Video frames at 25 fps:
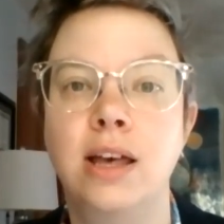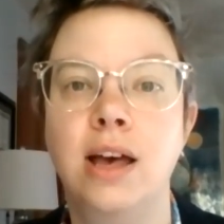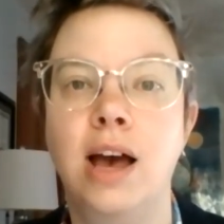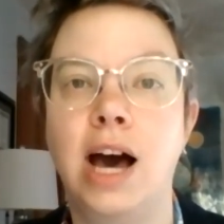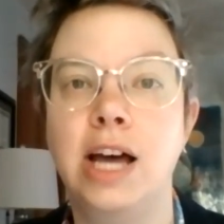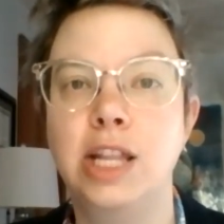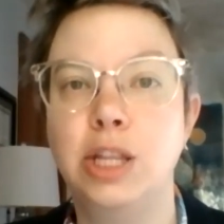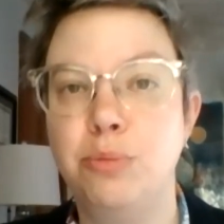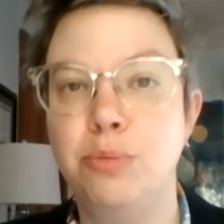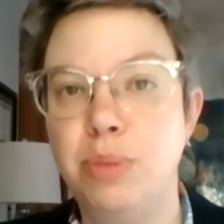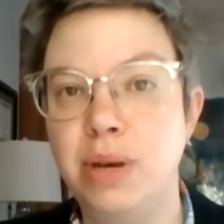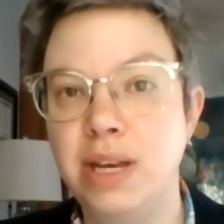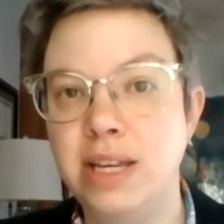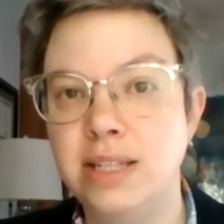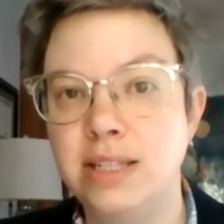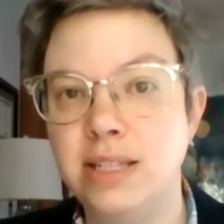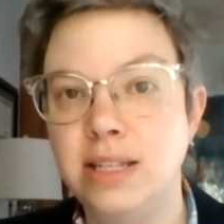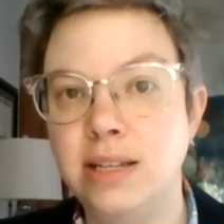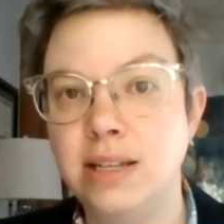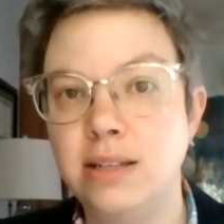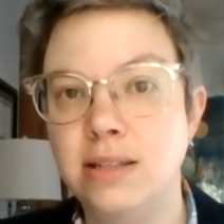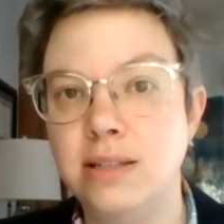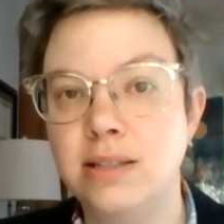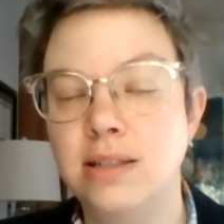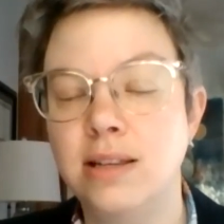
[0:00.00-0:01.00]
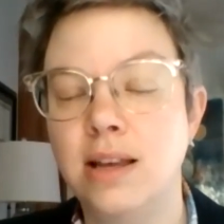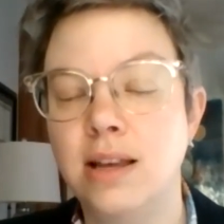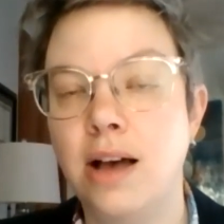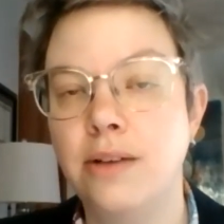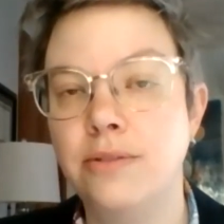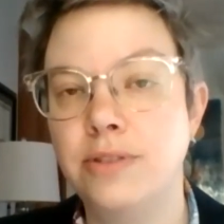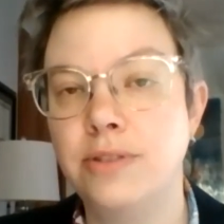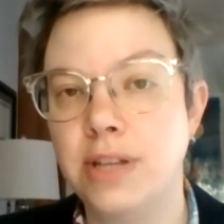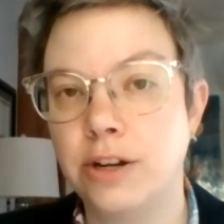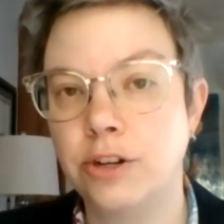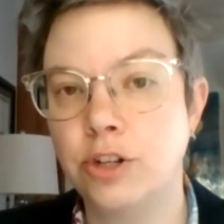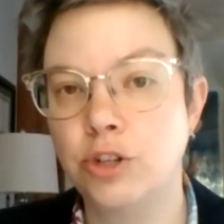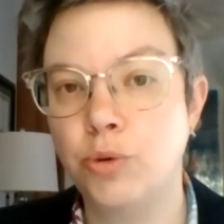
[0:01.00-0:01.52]
on the bases of
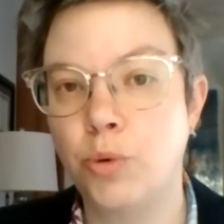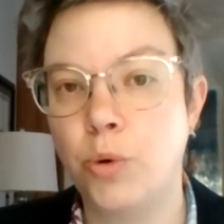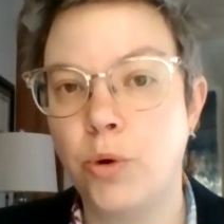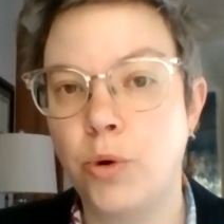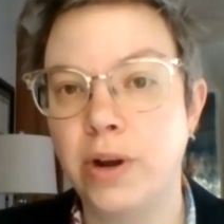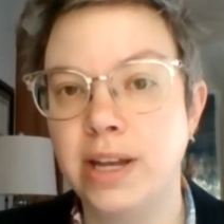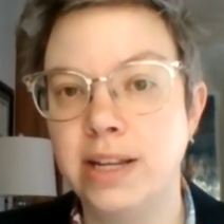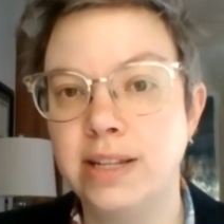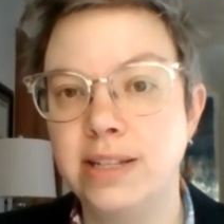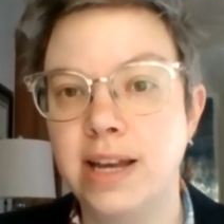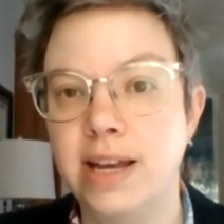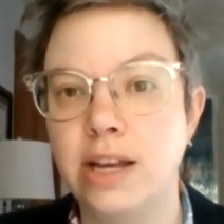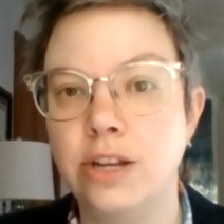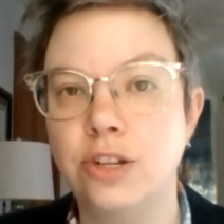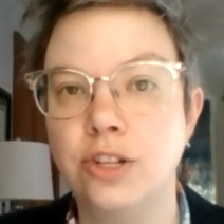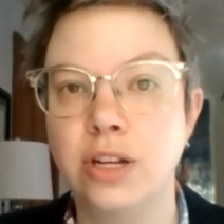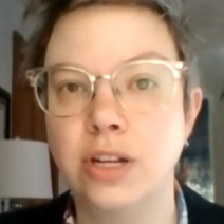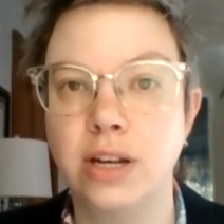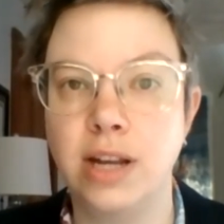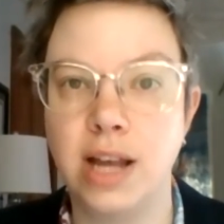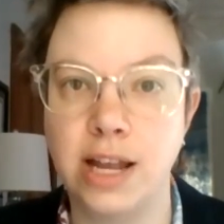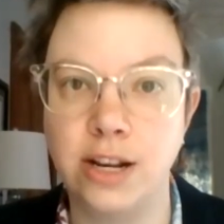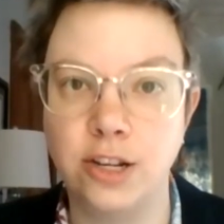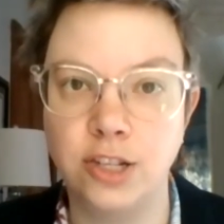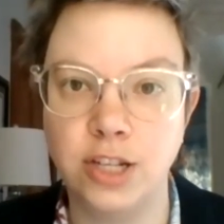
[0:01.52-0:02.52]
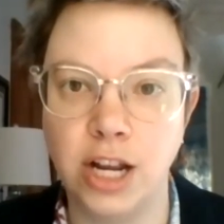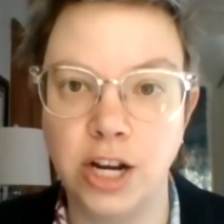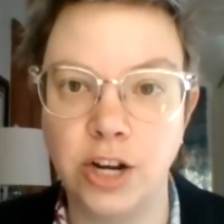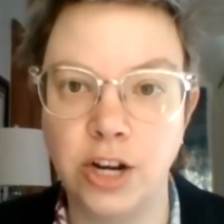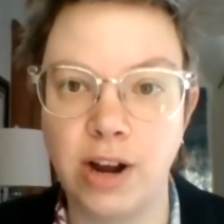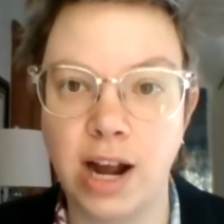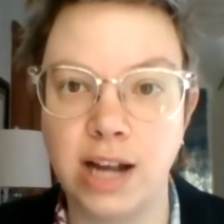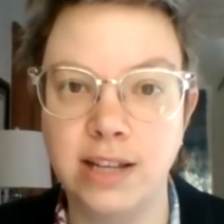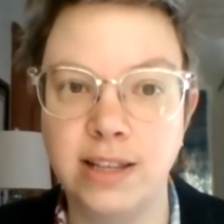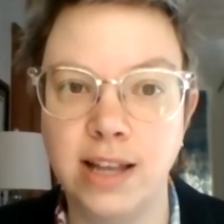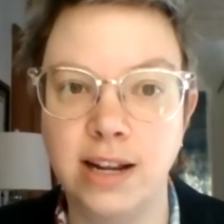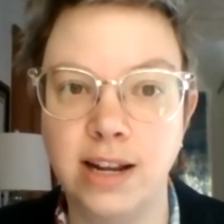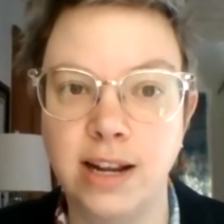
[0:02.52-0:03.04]
sexual orientation and gender
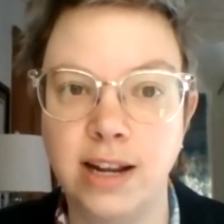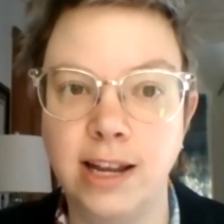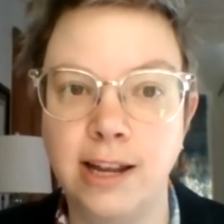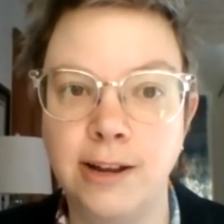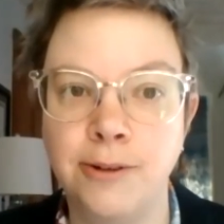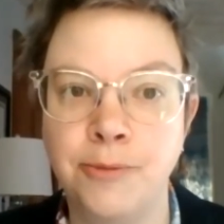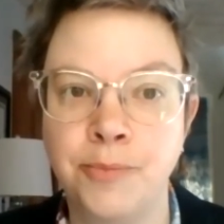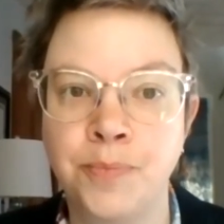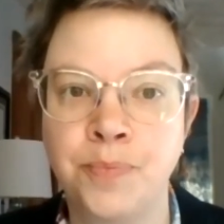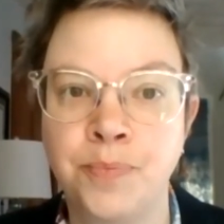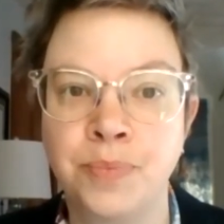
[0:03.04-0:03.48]
identity.